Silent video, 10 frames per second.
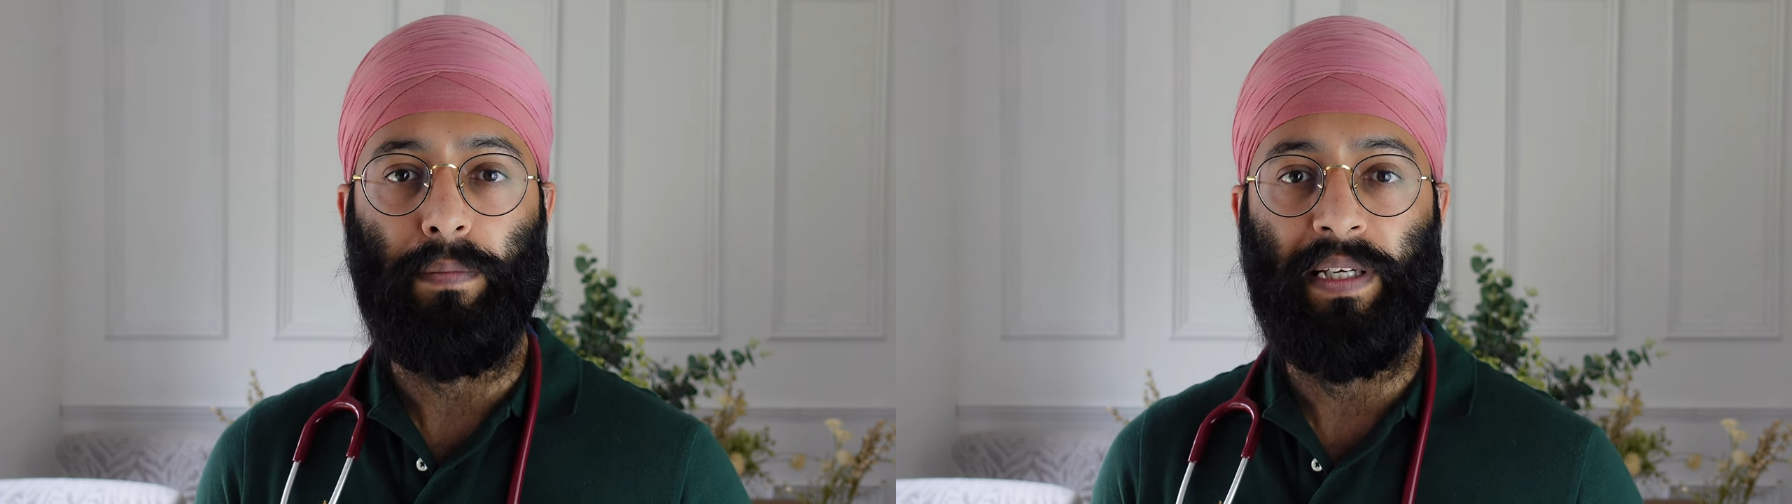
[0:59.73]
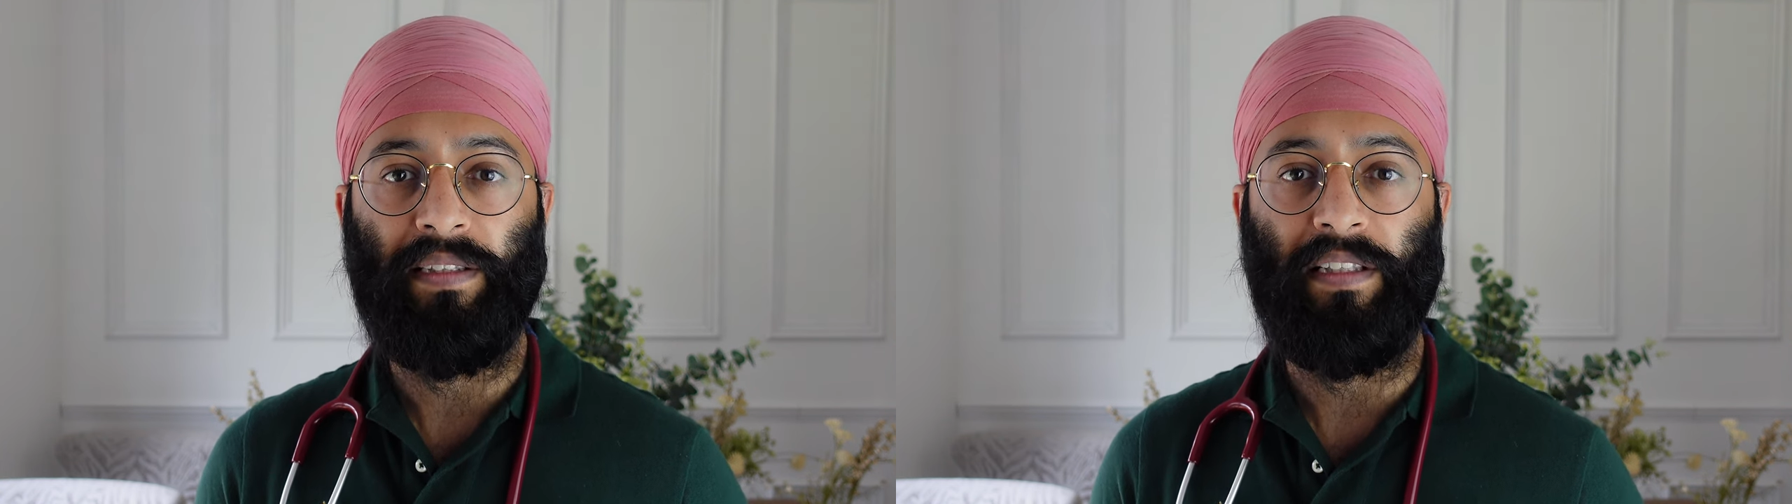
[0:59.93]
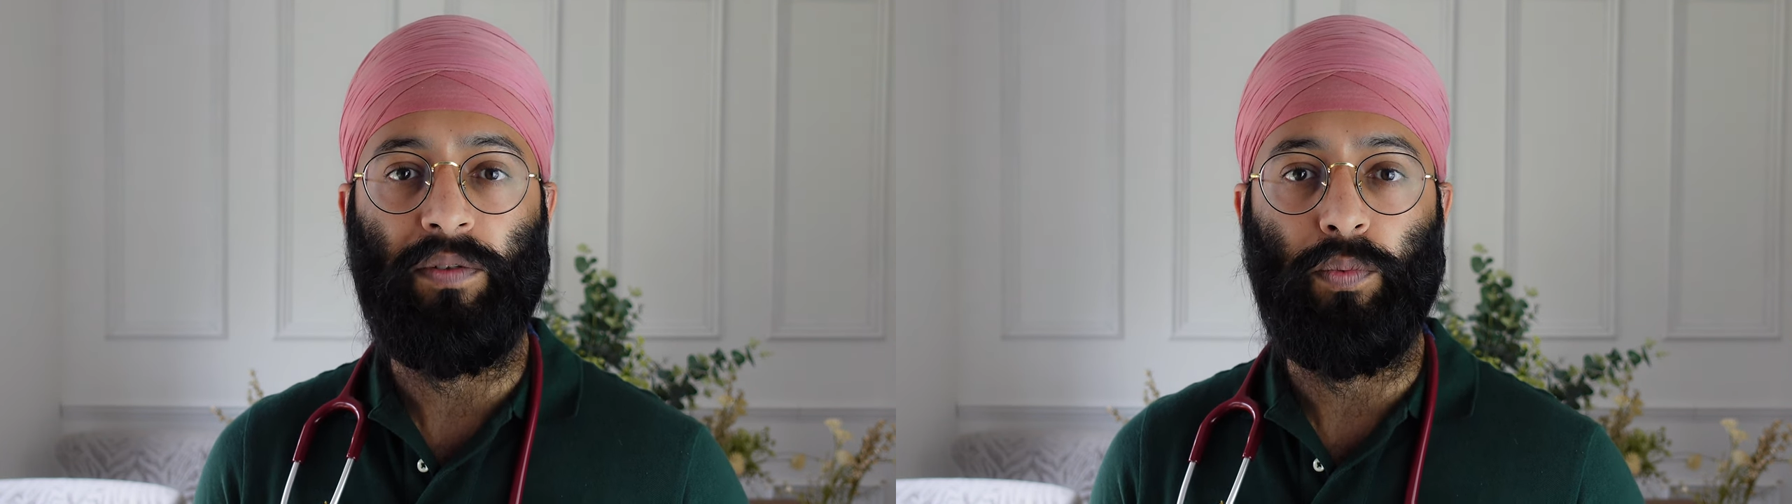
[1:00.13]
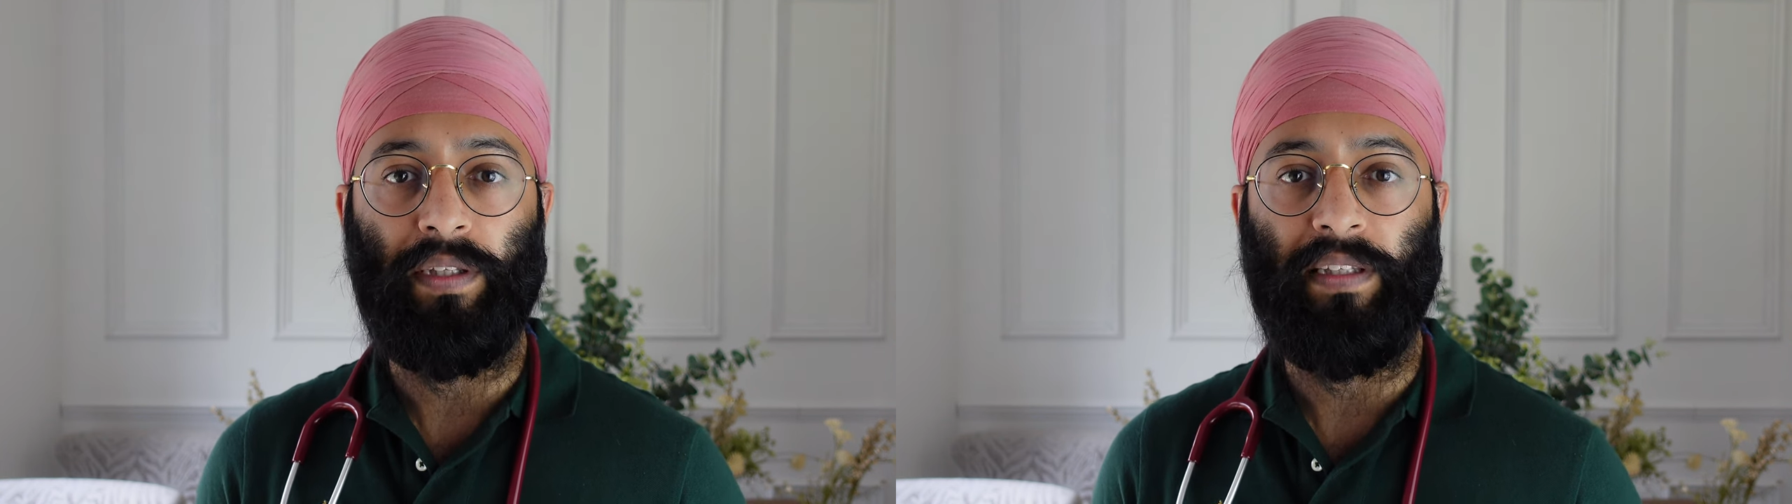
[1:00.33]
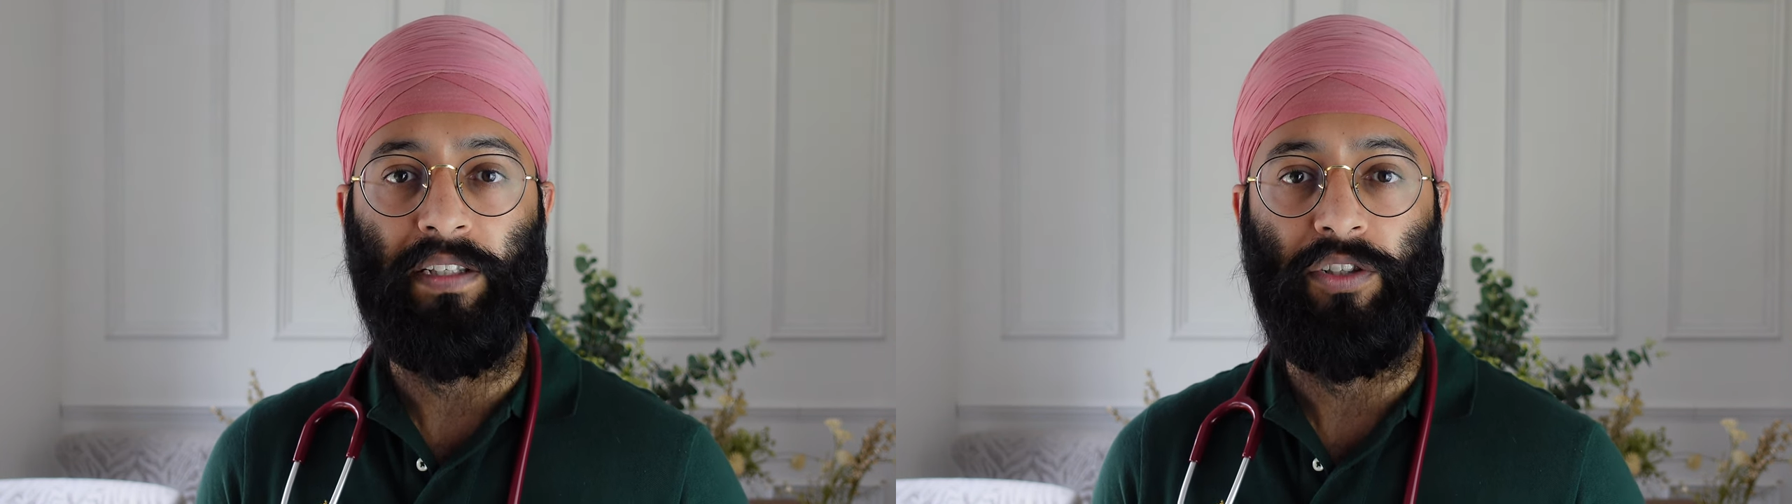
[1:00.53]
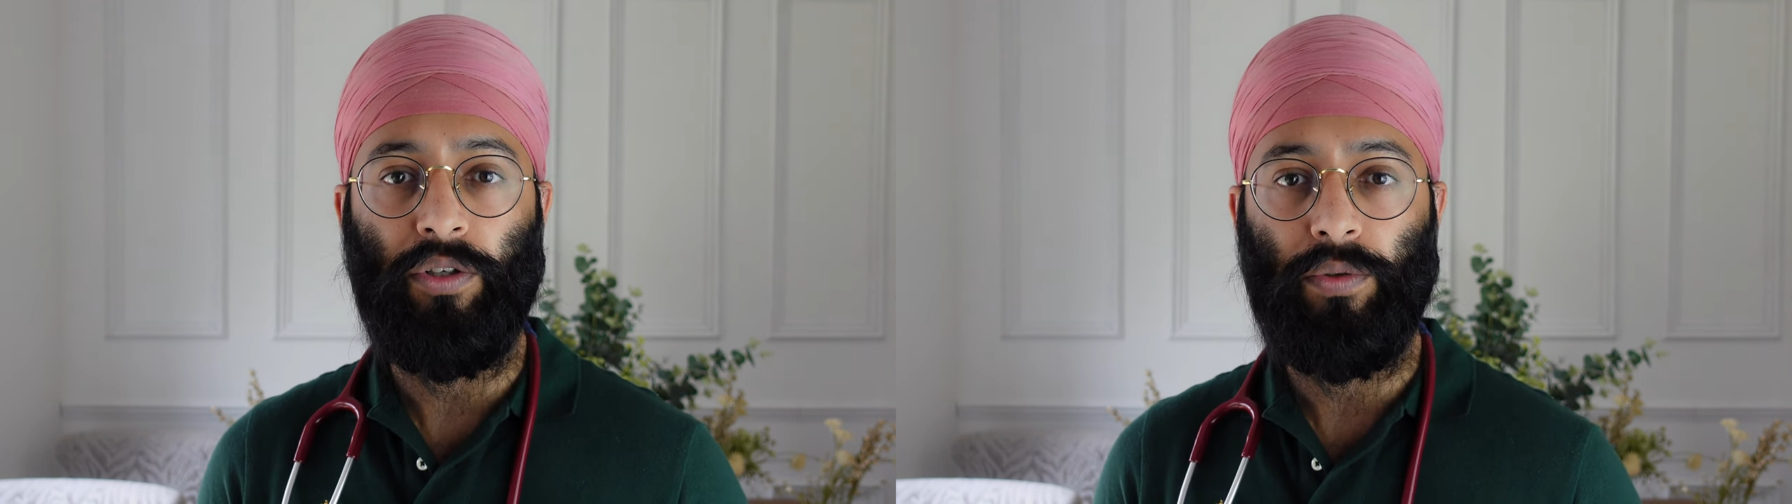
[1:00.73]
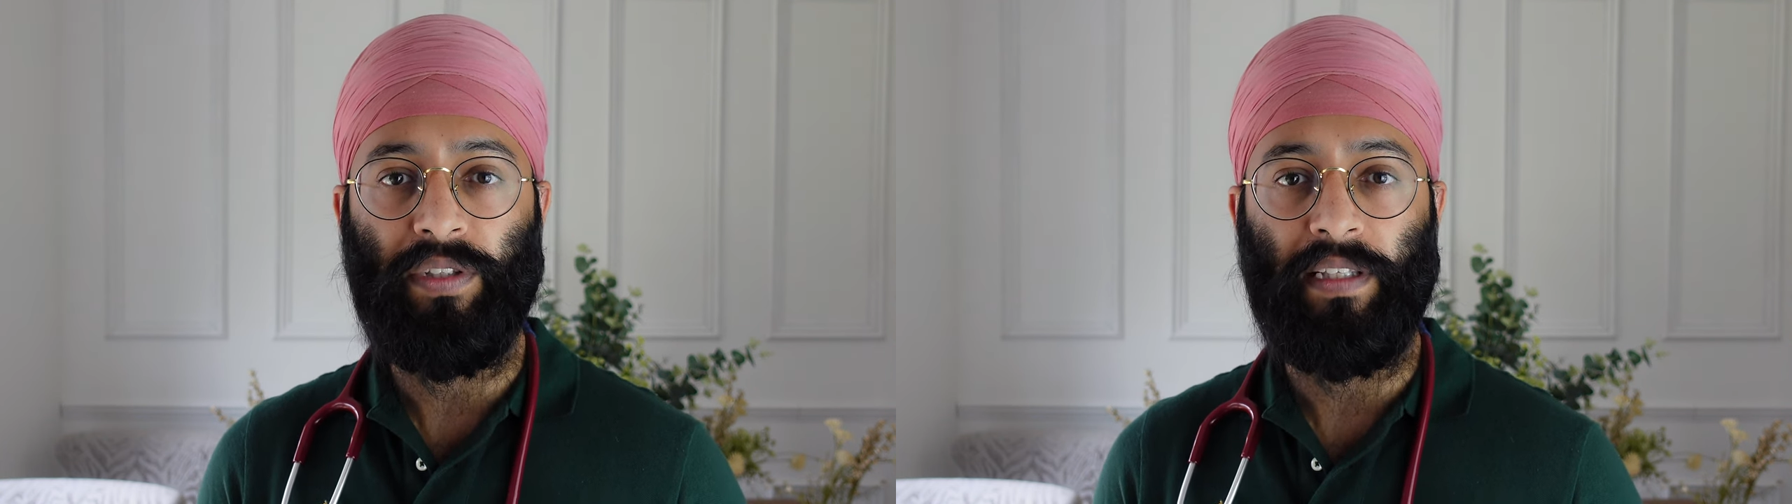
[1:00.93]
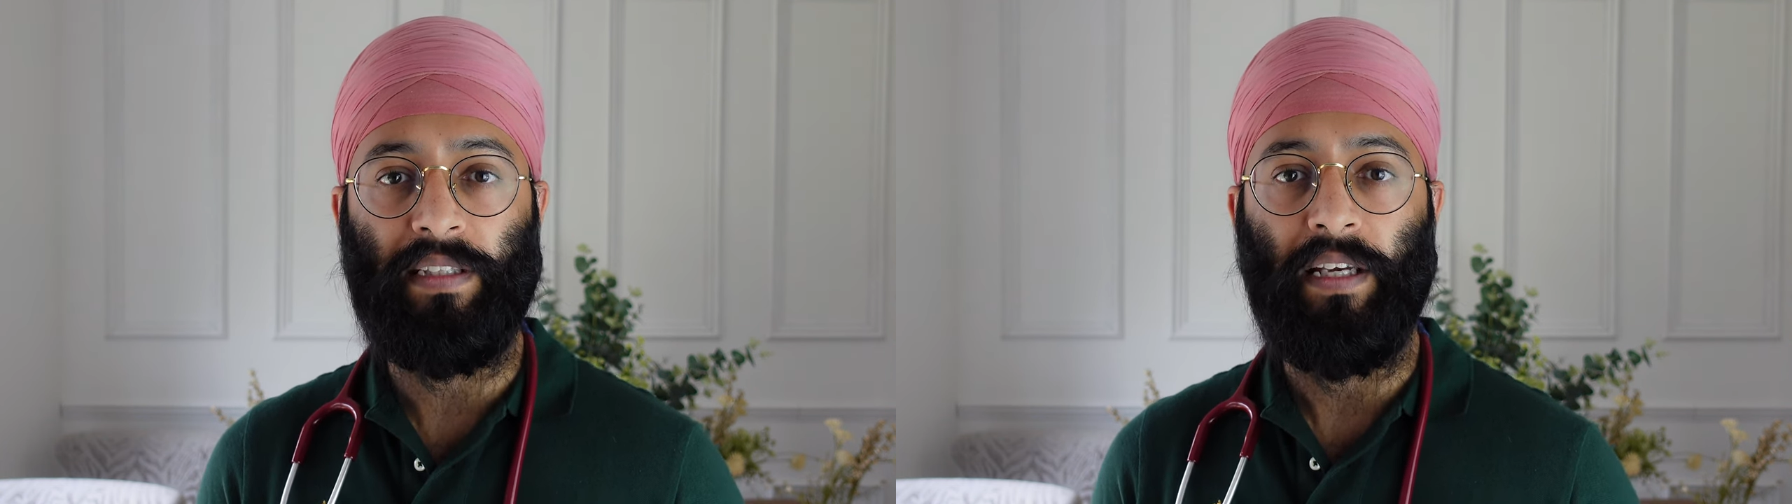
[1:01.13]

mixes with the juices